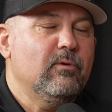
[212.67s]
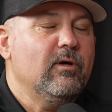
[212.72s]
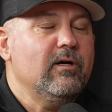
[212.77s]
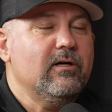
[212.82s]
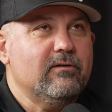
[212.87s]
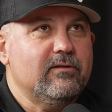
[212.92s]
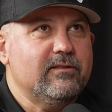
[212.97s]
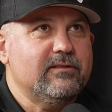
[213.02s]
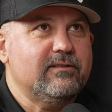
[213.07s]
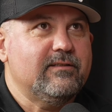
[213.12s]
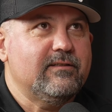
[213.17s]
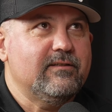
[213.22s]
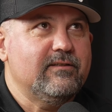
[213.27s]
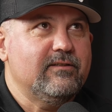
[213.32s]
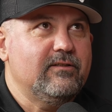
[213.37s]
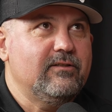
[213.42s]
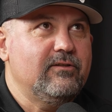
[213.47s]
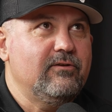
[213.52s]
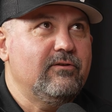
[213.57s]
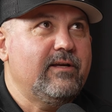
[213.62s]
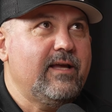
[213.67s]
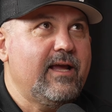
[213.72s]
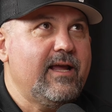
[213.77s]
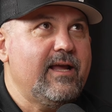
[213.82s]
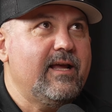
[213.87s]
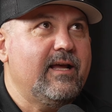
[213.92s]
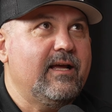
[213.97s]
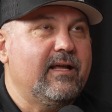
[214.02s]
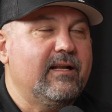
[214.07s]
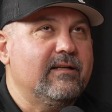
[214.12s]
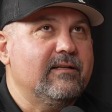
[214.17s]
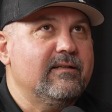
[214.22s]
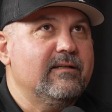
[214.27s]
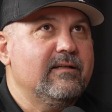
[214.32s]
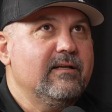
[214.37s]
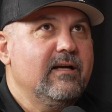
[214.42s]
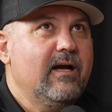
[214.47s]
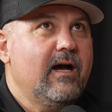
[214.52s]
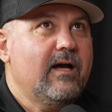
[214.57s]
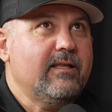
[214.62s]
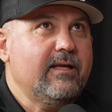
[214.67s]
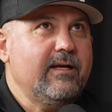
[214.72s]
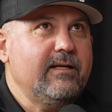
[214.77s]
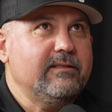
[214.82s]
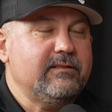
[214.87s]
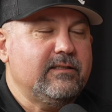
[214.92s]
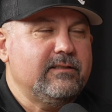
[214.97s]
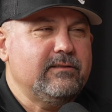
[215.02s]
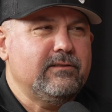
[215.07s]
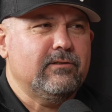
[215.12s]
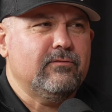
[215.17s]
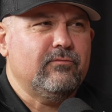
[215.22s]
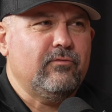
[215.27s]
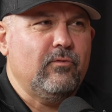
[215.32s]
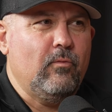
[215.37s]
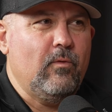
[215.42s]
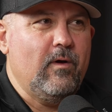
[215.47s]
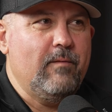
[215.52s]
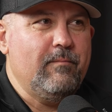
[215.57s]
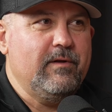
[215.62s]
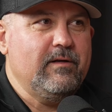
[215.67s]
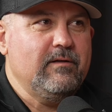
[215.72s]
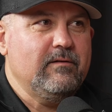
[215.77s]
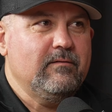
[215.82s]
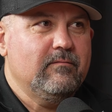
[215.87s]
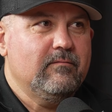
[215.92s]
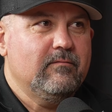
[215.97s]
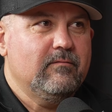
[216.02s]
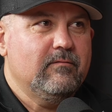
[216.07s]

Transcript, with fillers: well, it's you can. I think it's easier for women.